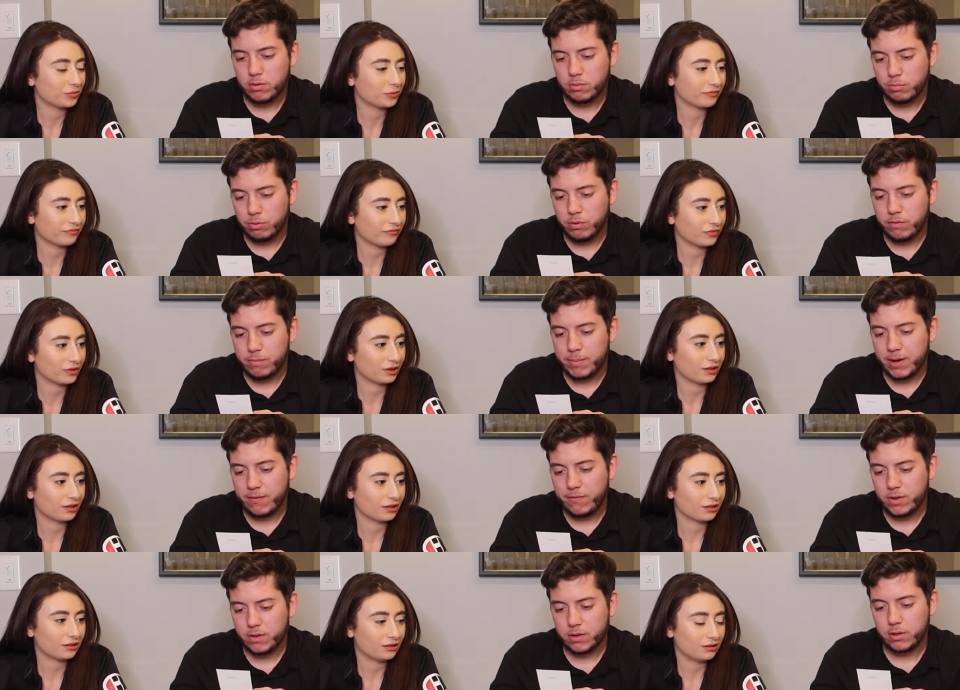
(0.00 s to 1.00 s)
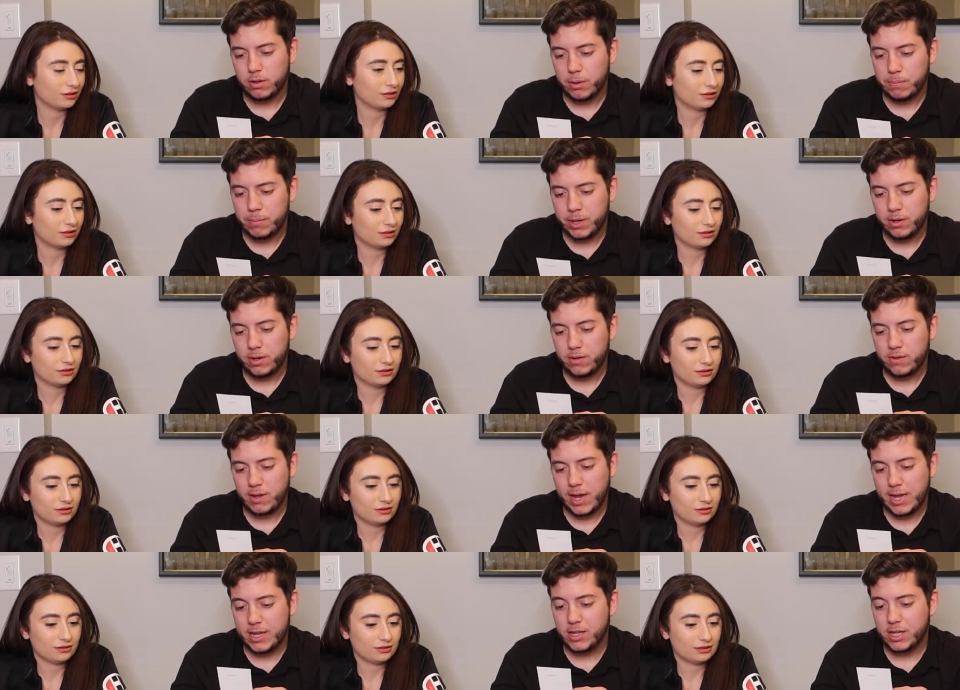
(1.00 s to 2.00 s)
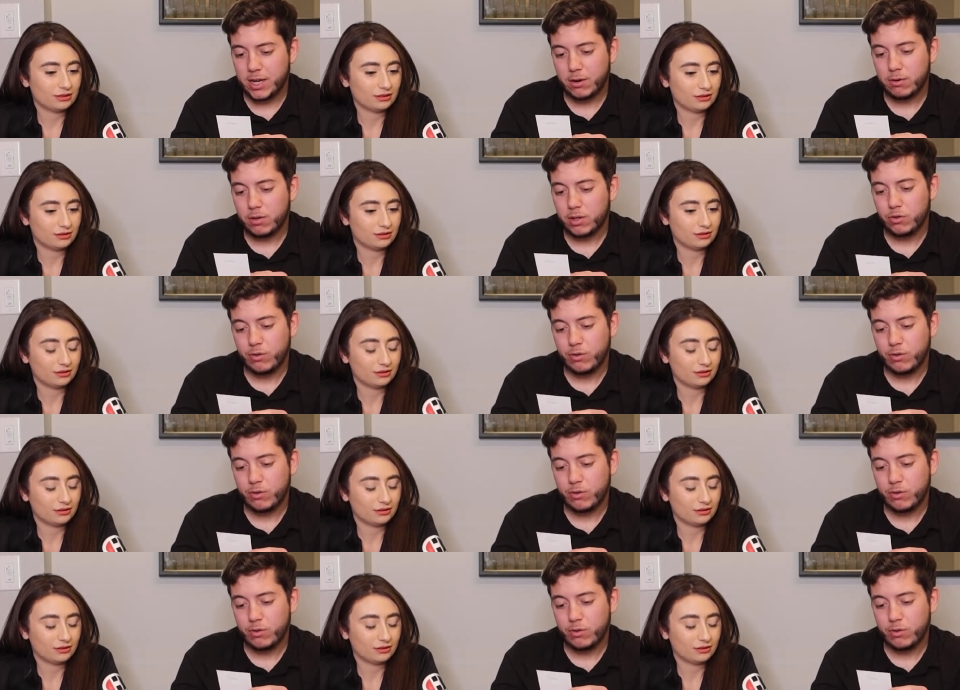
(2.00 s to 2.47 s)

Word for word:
Speaker 1: to improve my physical appearance and general